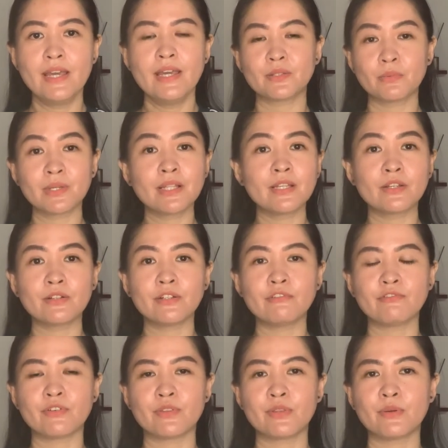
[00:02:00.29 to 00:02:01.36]
is really
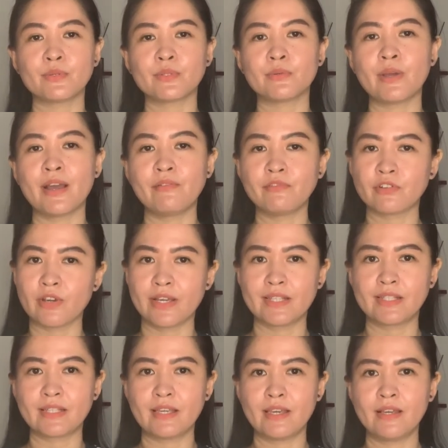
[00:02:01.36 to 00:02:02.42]
good for those who have dry
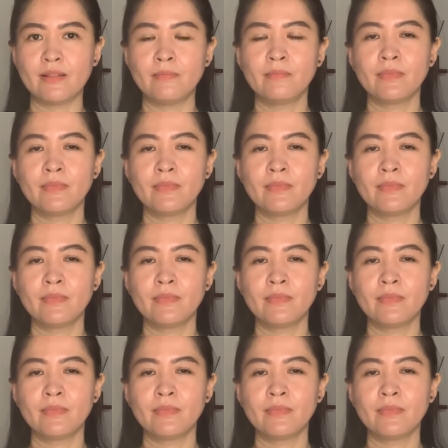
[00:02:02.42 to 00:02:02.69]
skin